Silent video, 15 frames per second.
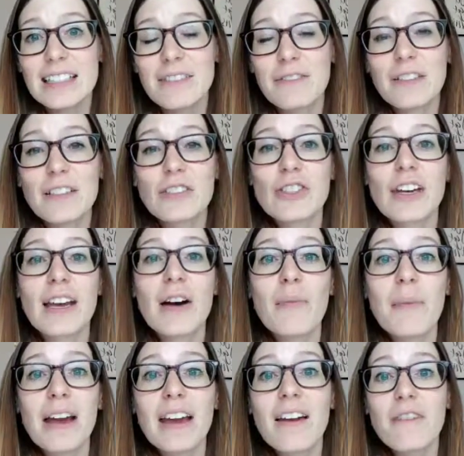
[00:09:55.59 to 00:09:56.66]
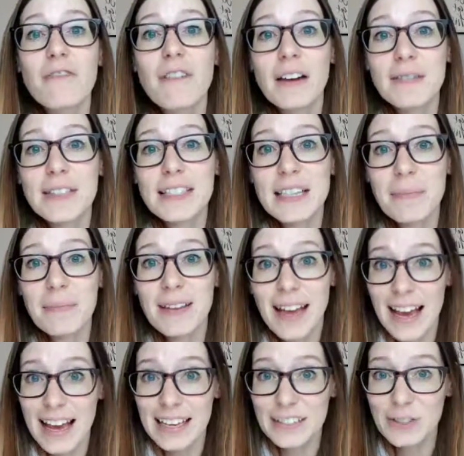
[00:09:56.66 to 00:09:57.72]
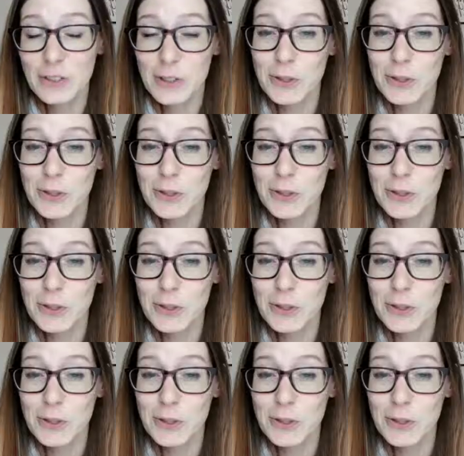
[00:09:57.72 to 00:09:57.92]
definitely check out my five-step guide